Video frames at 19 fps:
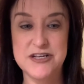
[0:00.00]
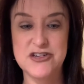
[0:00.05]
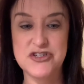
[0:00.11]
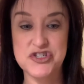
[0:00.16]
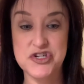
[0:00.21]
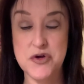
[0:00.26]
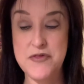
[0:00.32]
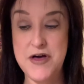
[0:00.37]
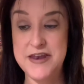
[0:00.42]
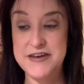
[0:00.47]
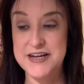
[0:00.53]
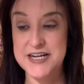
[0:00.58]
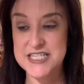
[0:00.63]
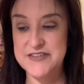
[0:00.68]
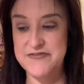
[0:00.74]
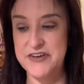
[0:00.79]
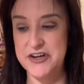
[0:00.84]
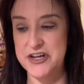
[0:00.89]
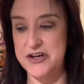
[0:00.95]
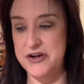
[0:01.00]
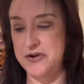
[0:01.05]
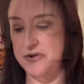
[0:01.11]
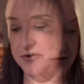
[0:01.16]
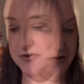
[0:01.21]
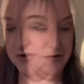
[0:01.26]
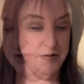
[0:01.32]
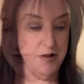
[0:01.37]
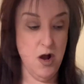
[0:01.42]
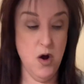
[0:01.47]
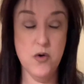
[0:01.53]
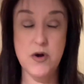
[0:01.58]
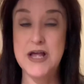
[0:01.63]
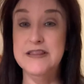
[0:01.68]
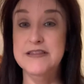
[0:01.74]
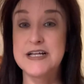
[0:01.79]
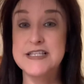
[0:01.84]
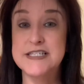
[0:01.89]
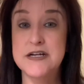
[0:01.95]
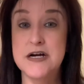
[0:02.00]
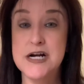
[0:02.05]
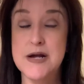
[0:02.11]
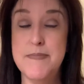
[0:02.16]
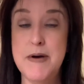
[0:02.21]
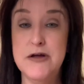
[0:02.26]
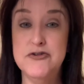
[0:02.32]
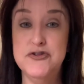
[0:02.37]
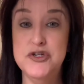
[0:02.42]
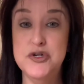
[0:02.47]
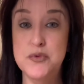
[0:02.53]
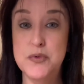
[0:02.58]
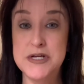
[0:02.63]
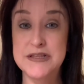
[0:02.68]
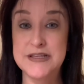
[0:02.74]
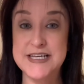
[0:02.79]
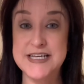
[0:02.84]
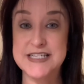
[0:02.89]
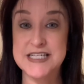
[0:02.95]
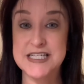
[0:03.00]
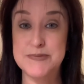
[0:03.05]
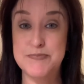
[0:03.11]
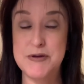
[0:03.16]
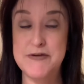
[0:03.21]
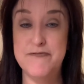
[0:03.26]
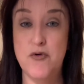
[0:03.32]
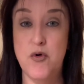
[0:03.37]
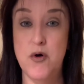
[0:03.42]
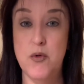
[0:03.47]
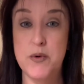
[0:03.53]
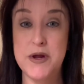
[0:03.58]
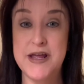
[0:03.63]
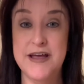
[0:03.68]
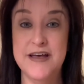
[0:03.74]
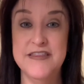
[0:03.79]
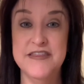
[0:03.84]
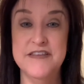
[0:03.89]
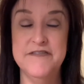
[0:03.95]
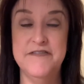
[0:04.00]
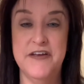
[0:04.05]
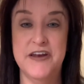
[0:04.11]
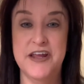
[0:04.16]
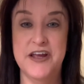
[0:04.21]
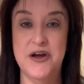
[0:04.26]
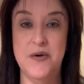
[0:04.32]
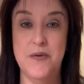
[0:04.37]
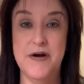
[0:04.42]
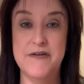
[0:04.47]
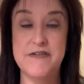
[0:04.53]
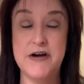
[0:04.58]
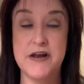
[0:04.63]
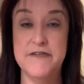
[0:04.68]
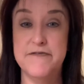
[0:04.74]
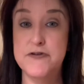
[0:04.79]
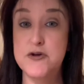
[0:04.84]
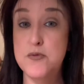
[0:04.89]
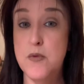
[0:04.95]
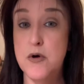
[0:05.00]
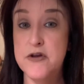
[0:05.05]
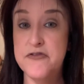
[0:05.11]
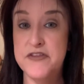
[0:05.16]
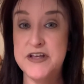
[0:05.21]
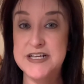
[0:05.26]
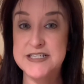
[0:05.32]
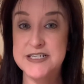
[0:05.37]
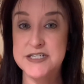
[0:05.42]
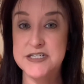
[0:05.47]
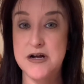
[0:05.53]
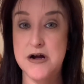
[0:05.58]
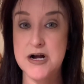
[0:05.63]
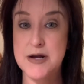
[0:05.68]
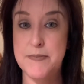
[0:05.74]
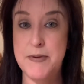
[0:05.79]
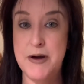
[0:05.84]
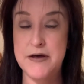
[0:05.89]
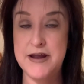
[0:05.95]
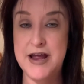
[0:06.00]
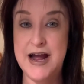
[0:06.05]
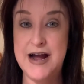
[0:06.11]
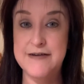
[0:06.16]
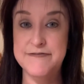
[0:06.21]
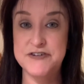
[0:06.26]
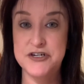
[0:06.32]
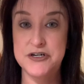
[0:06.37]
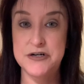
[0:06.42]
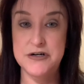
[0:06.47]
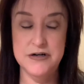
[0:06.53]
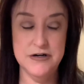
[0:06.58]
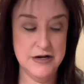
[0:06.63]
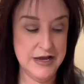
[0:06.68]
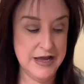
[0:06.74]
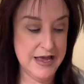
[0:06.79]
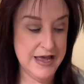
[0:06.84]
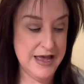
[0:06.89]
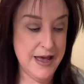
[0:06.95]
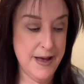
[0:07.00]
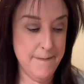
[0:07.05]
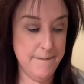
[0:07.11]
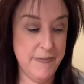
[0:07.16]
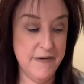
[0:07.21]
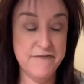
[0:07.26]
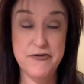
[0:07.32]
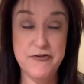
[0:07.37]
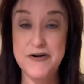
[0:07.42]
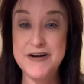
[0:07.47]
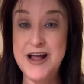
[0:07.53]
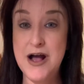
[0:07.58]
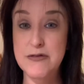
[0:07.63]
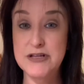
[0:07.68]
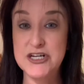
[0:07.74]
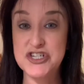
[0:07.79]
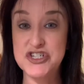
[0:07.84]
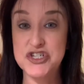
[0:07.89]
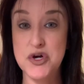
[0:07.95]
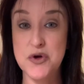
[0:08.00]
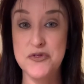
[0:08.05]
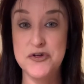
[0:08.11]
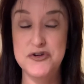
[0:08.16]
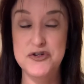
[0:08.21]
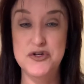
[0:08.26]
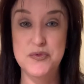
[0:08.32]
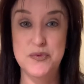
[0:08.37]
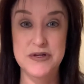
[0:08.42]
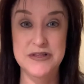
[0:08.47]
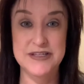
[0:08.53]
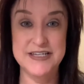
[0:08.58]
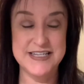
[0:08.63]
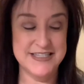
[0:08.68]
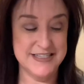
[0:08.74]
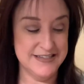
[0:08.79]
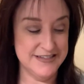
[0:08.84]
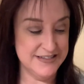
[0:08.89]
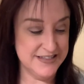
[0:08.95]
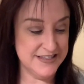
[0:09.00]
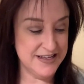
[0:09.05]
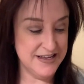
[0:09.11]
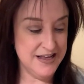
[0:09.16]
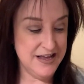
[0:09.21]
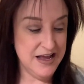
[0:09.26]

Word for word: I'll show that next video. Okay, let's talk about new releases before we end the video. I've got a few more things to talk about after, but for now, let's show the new releases.